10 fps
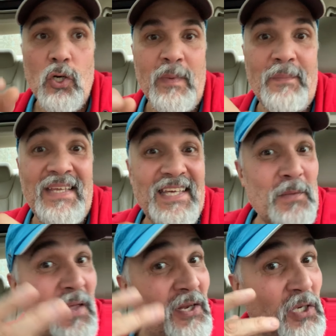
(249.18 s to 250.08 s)
maybe,
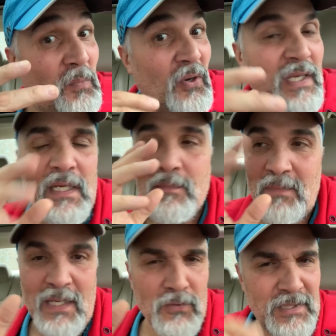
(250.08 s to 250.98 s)
come here, little boy,
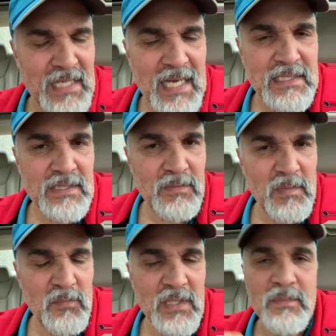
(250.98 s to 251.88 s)
Michael Jackson,
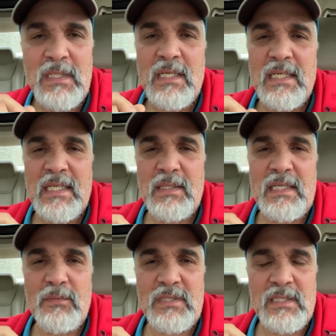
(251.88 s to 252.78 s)
remember him?
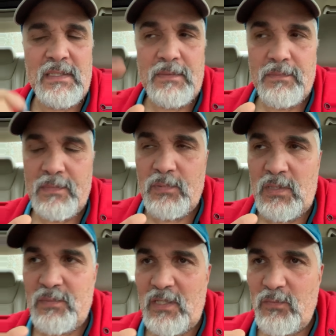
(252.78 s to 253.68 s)
He was put
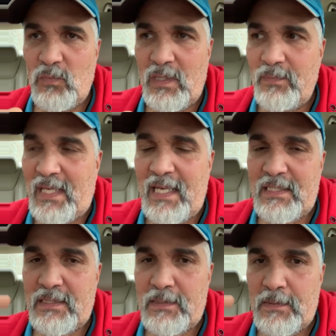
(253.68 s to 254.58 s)
himself in one of them
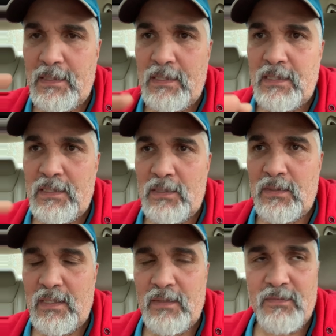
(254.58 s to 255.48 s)
tanks,
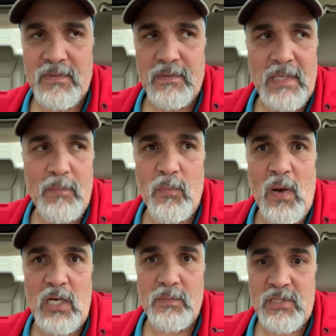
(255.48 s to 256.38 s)
a
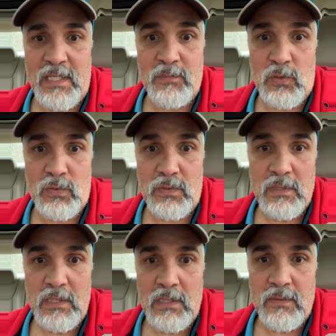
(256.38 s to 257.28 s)
hyperbaric chamber,
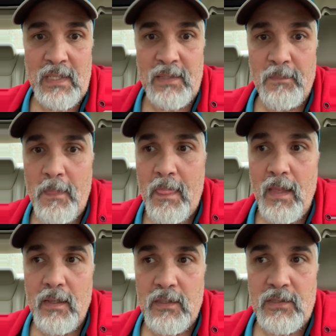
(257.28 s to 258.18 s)
right?
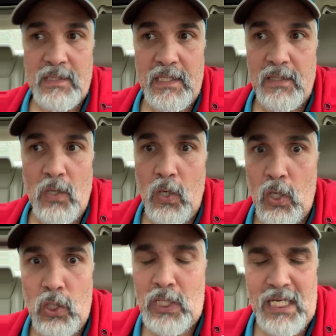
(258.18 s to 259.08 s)
To get
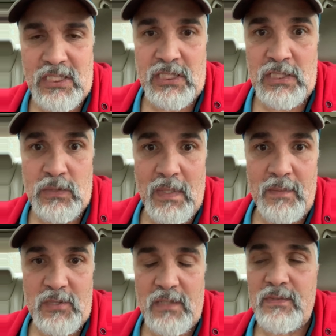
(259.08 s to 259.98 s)
all oxygen throughout
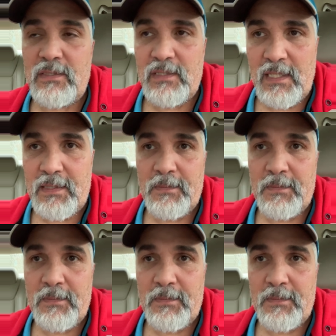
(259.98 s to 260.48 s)
himself. It's like,